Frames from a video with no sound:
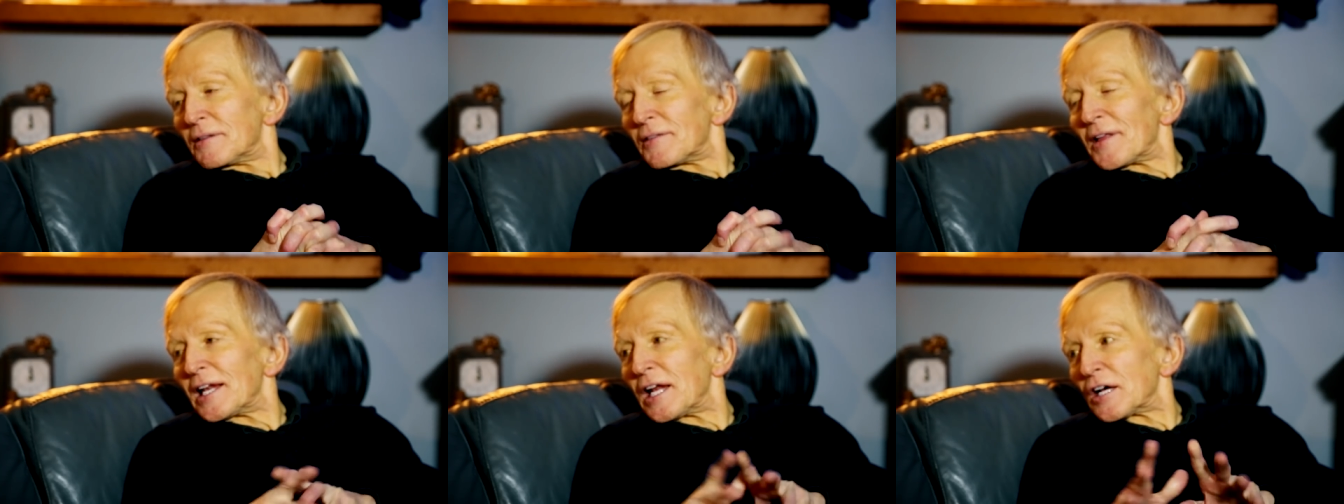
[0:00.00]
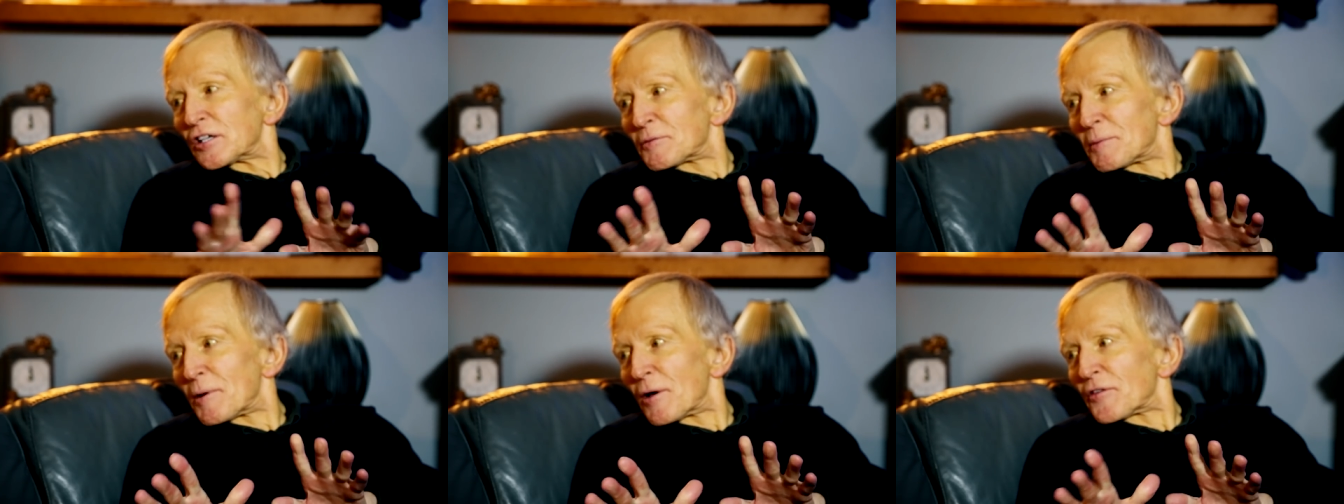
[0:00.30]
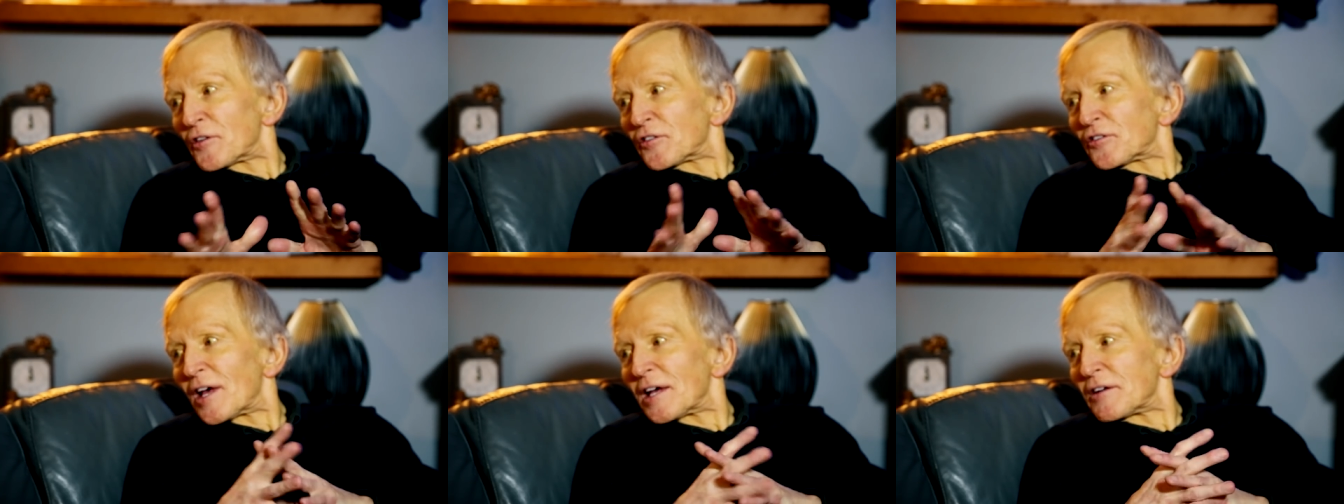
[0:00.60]
they like to be
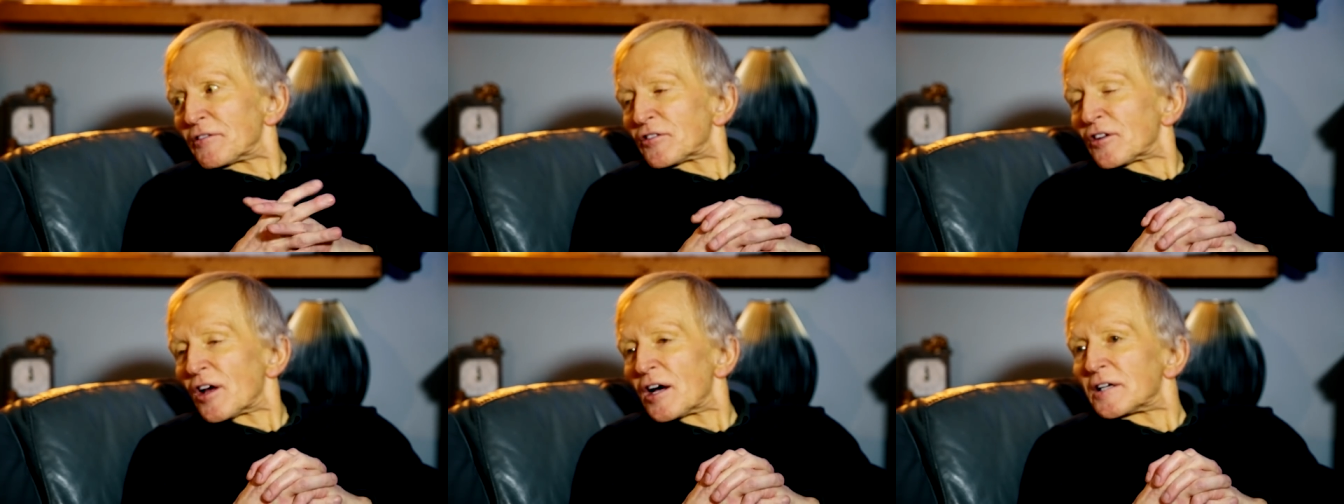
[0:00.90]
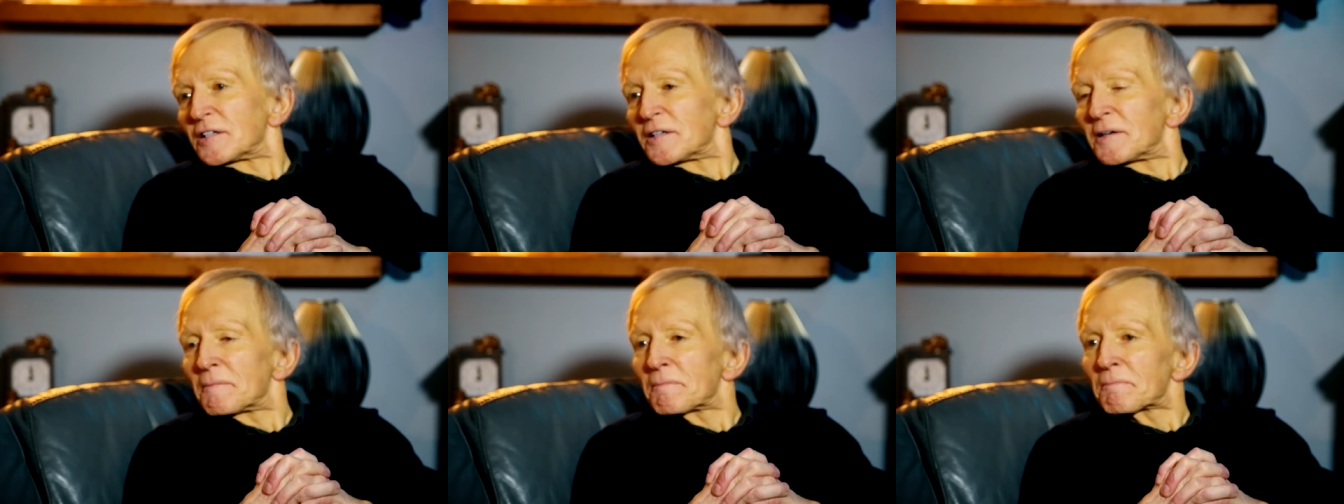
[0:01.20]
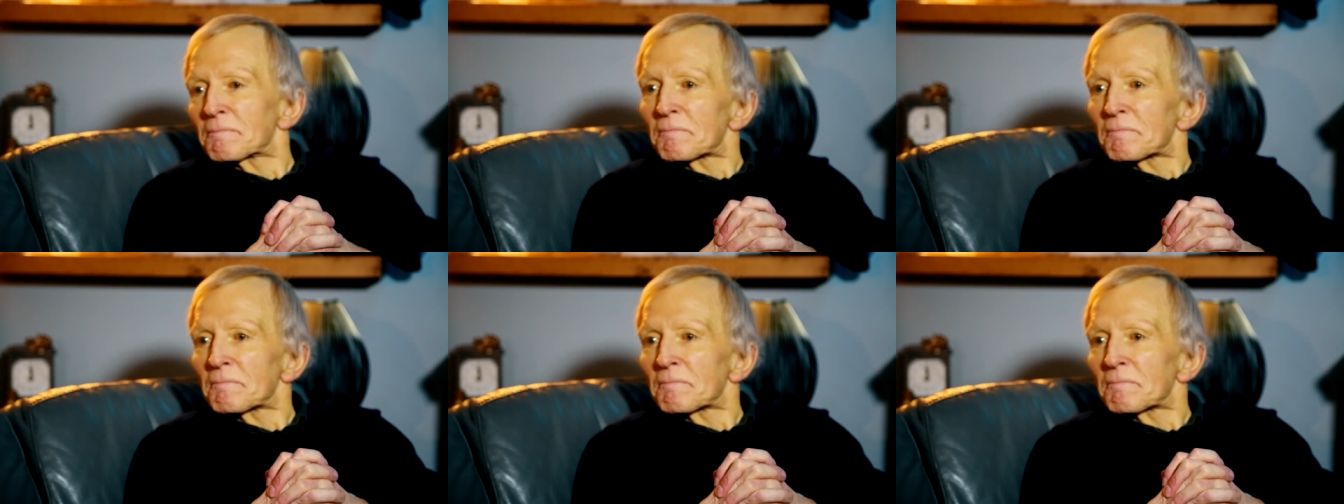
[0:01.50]
on the safe side.